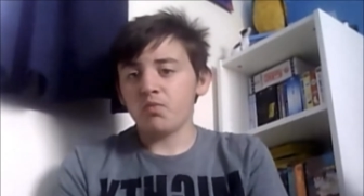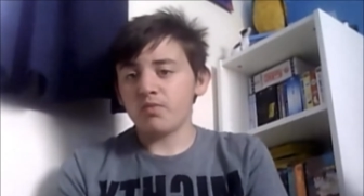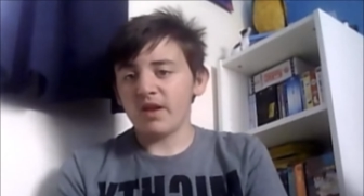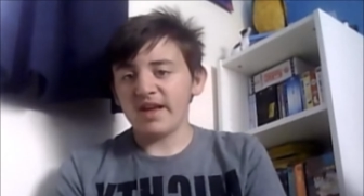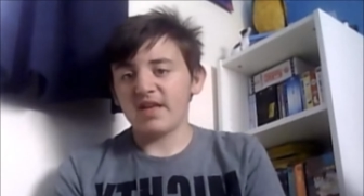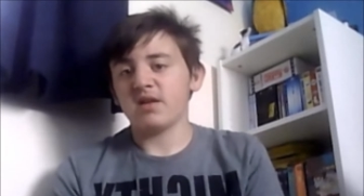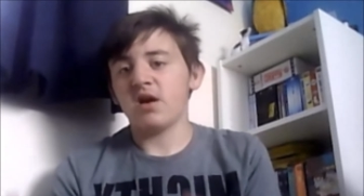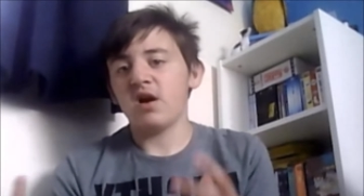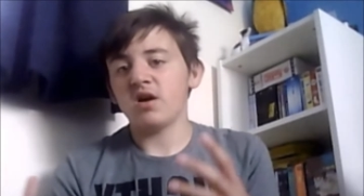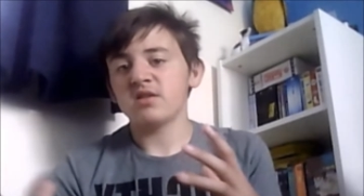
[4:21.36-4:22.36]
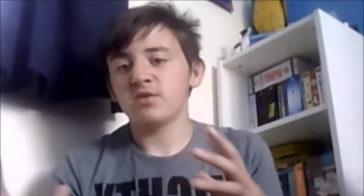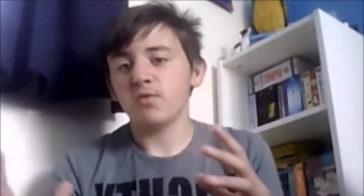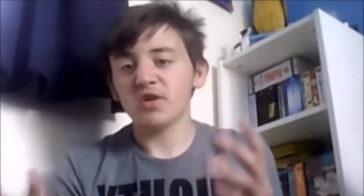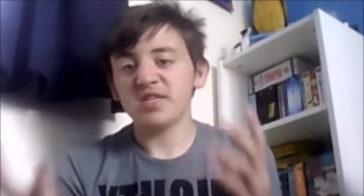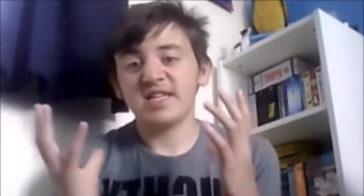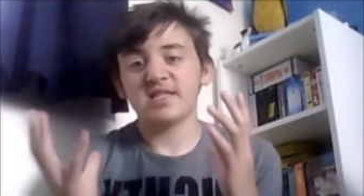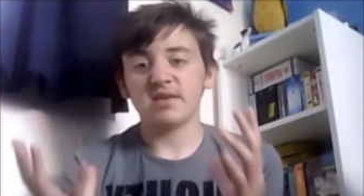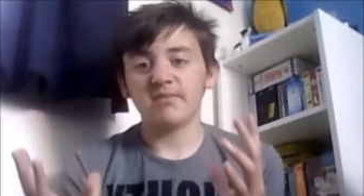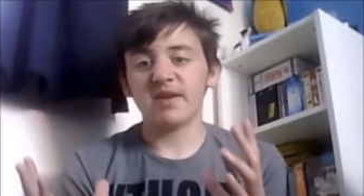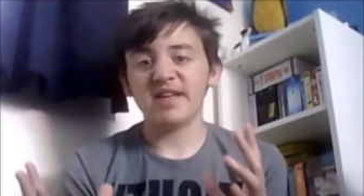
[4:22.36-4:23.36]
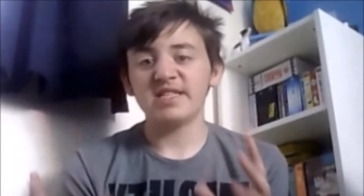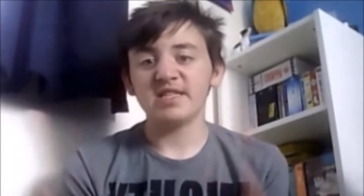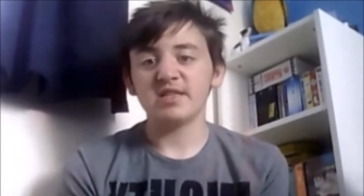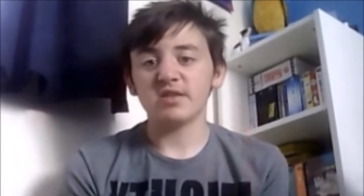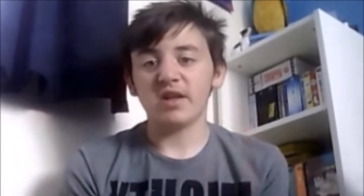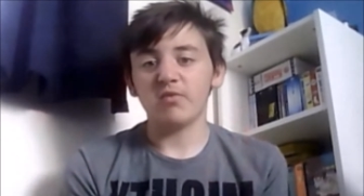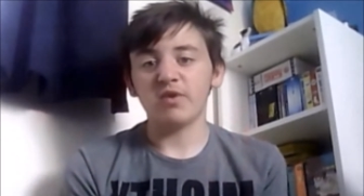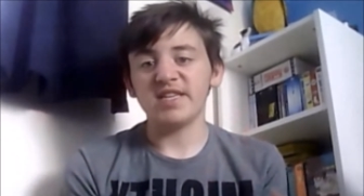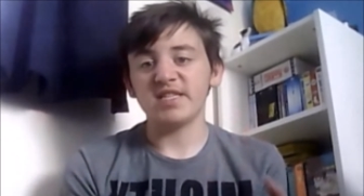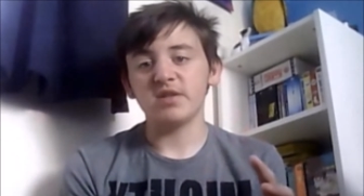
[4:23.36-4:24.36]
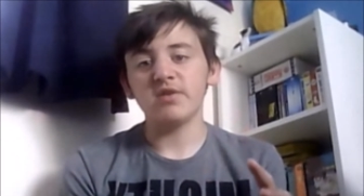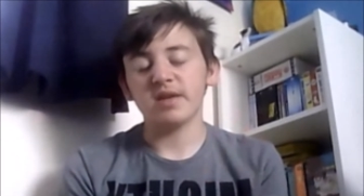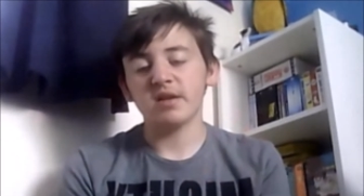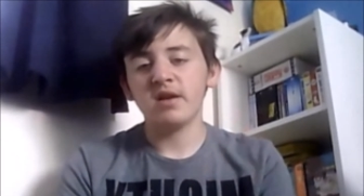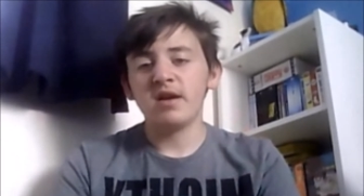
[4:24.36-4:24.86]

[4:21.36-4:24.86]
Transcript: like, hard to watch in some places, like what he's doing.